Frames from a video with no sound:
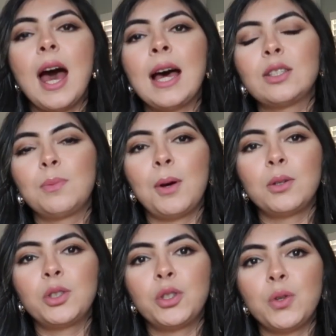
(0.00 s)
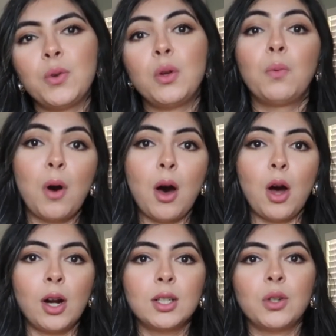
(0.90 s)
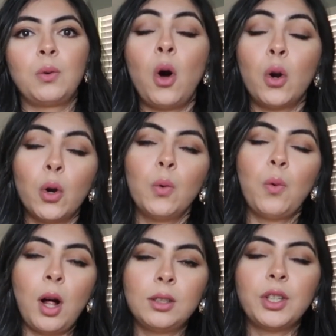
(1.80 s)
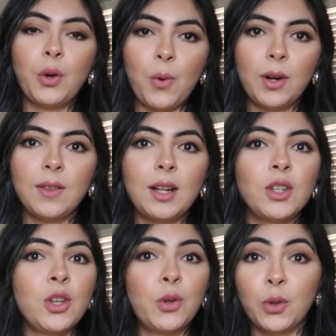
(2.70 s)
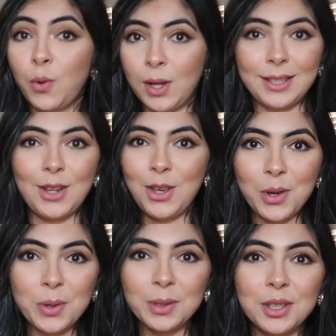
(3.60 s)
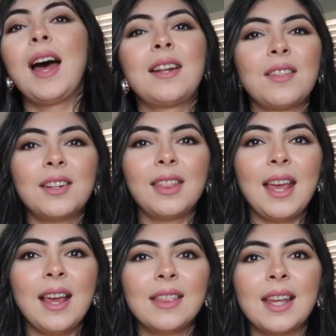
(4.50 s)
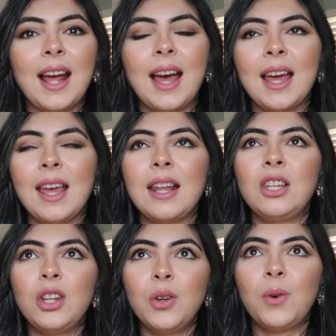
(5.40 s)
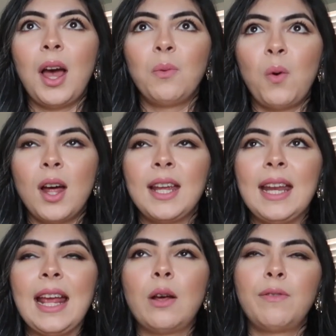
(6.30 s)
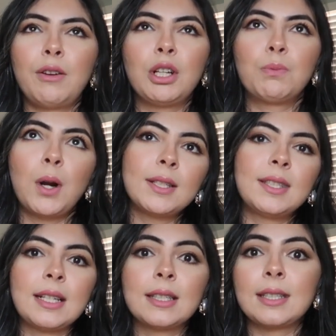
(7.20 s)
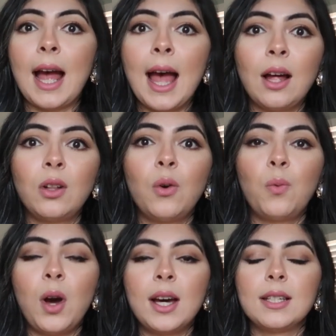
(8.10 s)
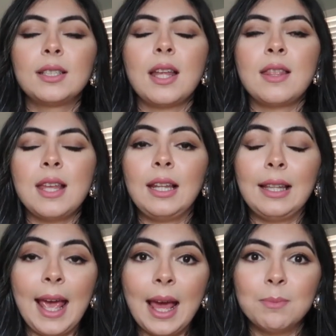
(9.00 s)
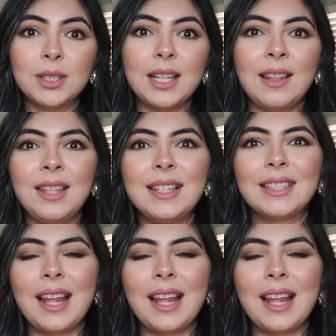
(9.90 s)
as opposed to the wall art or wall decor that you're going to use. Another thing that I knew I wanted in a very rustic style was the lamps, and these